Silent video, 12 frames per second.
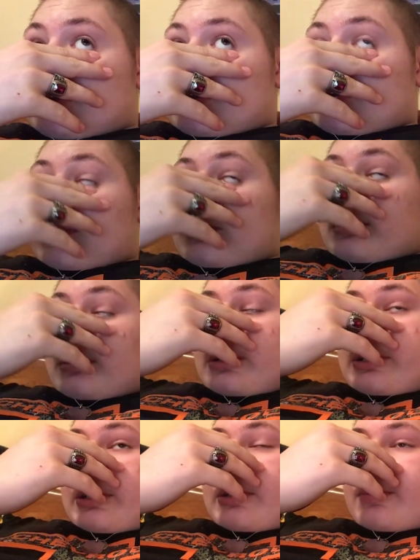I woke
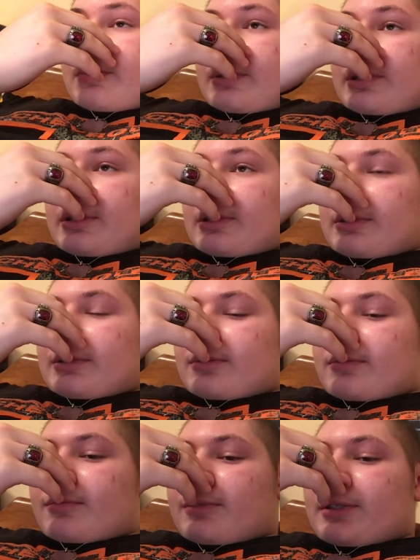up,
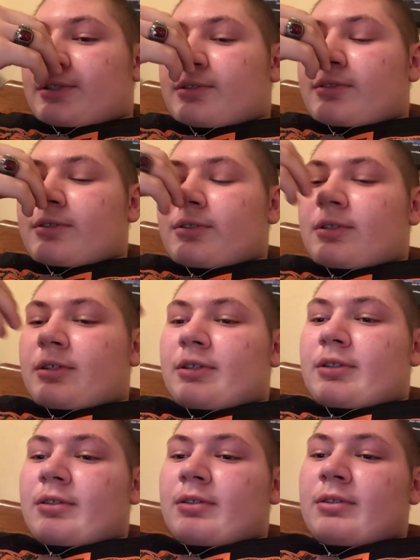and we
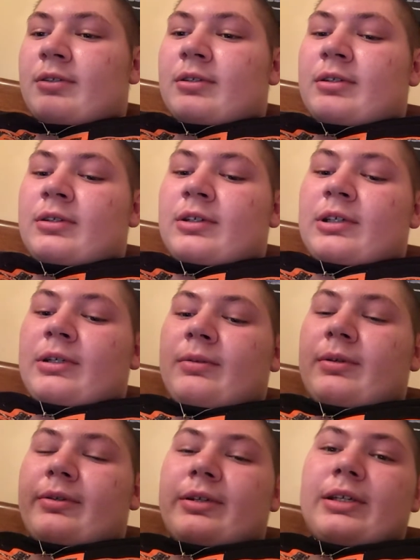started
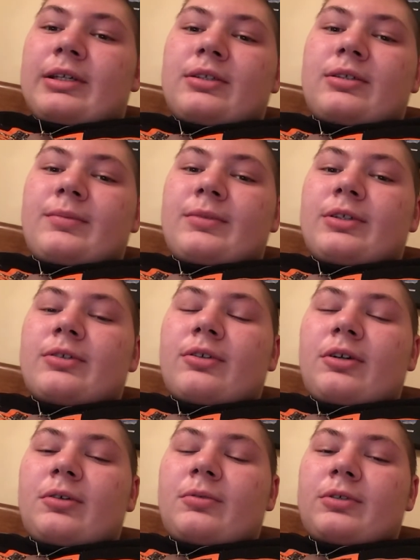we were getting some of the
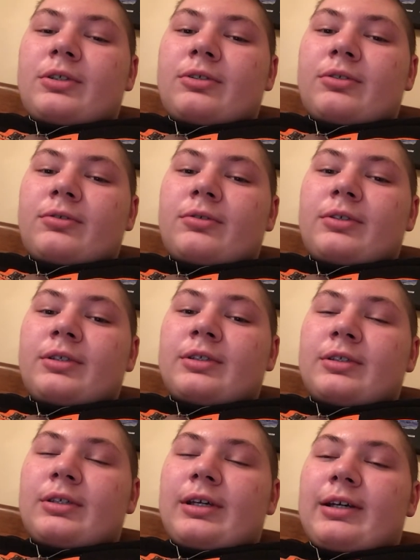Star Wars
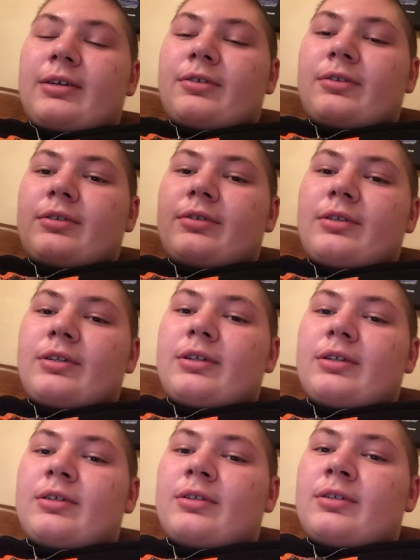toys out of
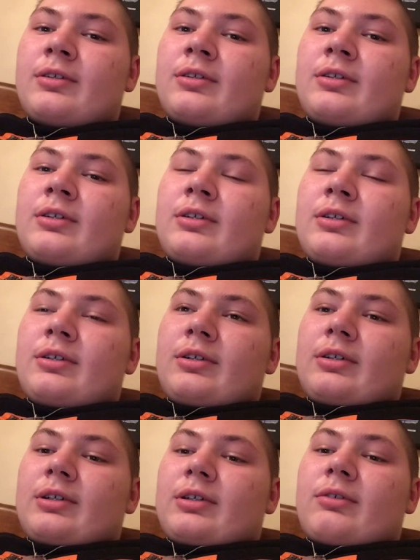the
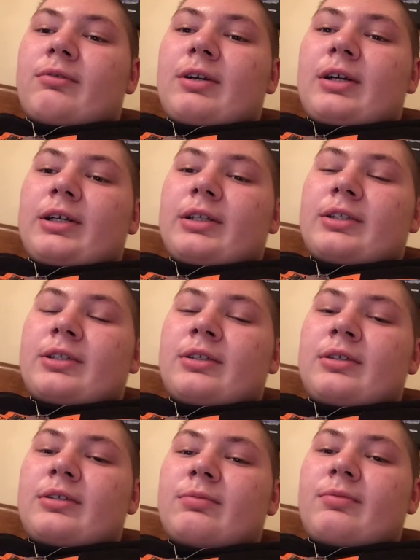uh, garage
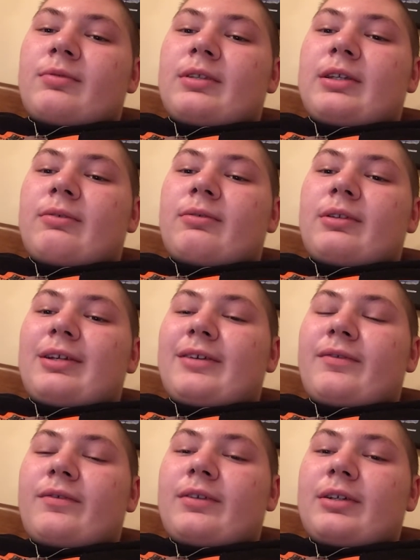because they were
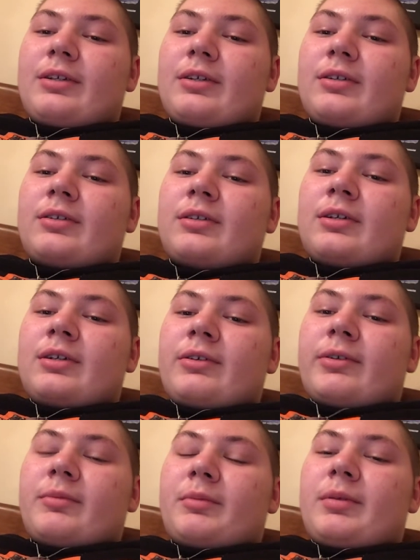left there
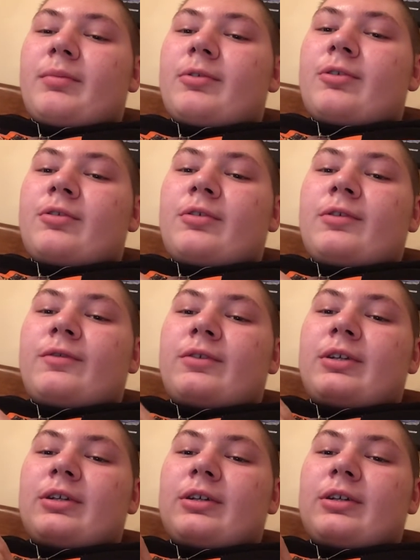when we moved.